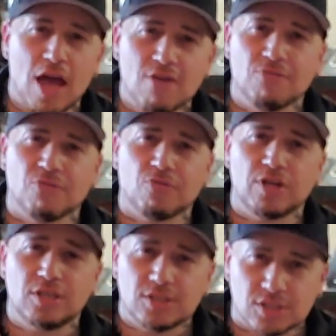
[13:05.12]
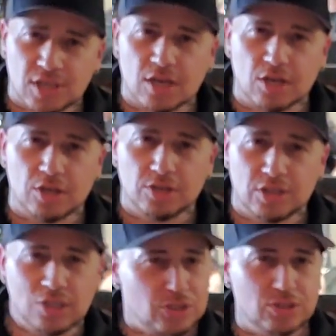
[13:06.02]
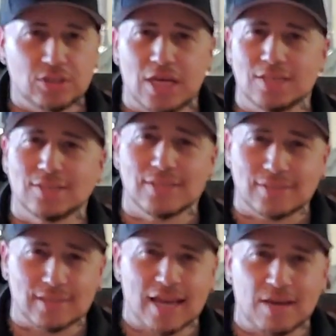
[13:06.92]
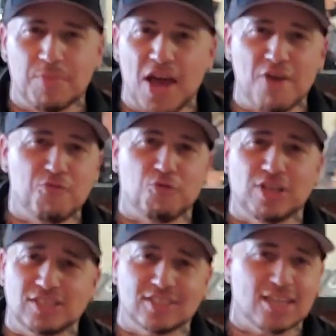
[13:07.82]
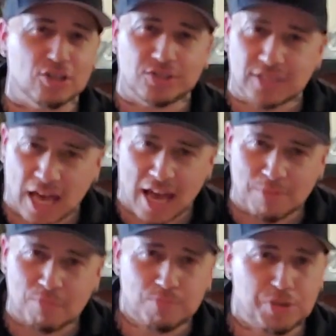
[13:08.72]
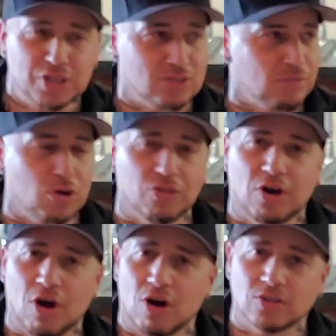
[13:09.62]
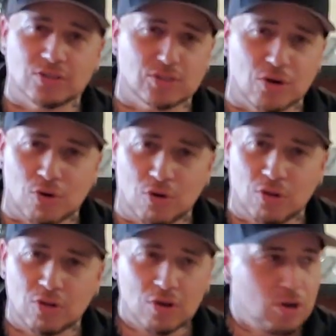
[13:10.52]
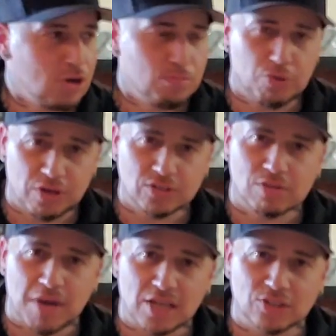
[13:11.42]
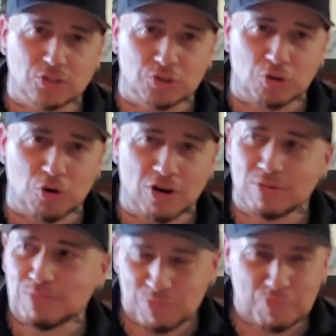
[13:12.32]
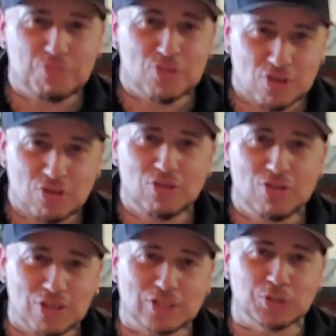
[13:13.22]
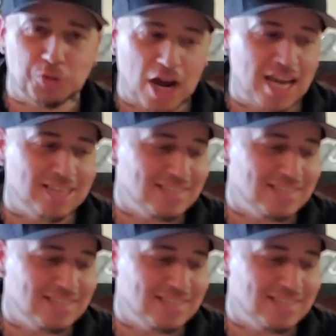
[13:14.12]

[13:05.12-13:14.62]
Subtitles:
every single dish tastes the same every single time because of all the heart and soul put into making sure this is right.